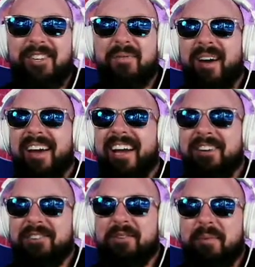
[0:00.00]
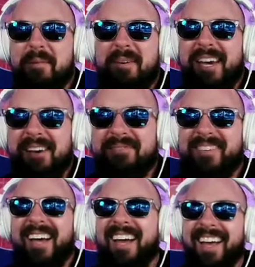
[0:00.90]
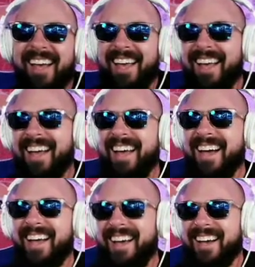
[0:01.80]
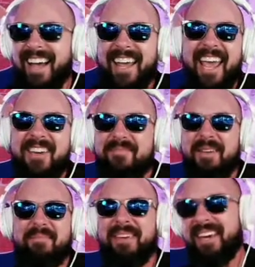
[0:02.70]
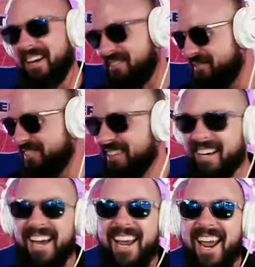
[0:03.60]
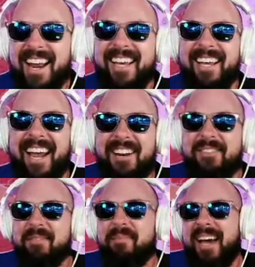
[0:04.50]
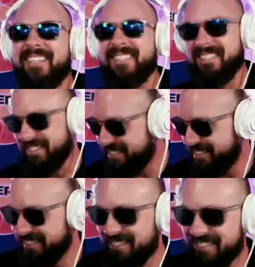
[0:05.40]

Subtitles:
This is why I don't do PPF. I hate PPF. I hate it. Hate it with a passion.